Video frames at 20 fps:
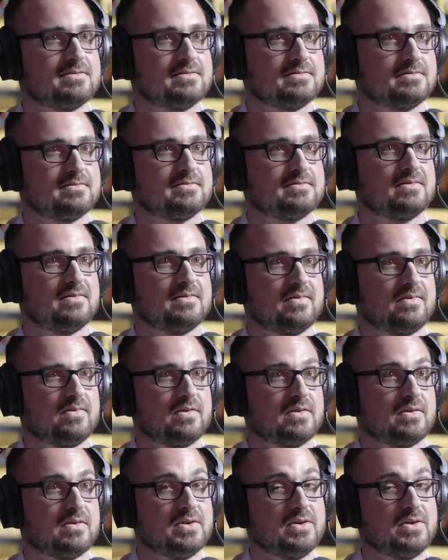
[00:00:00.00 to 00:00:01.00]
right now.
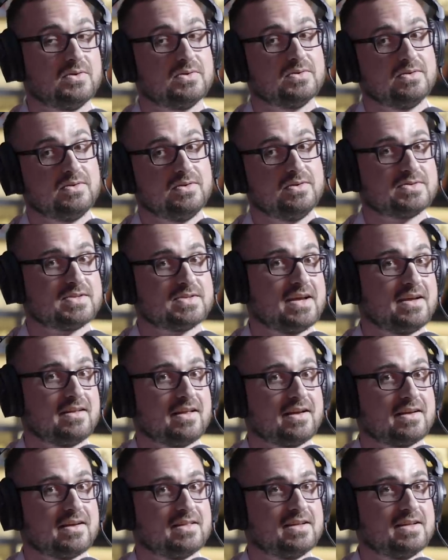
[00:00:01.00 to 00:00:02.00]
You're you're saying
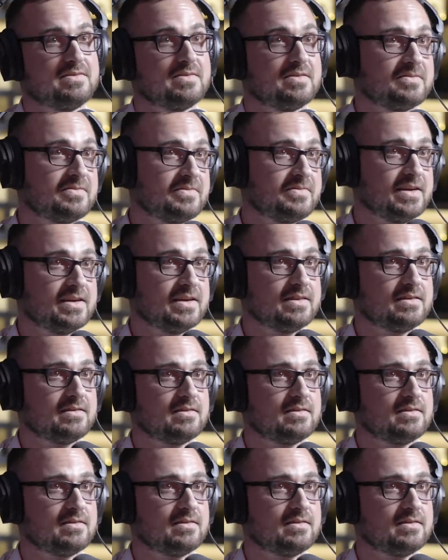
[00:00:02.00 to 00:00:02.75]
like leaving fiat, like,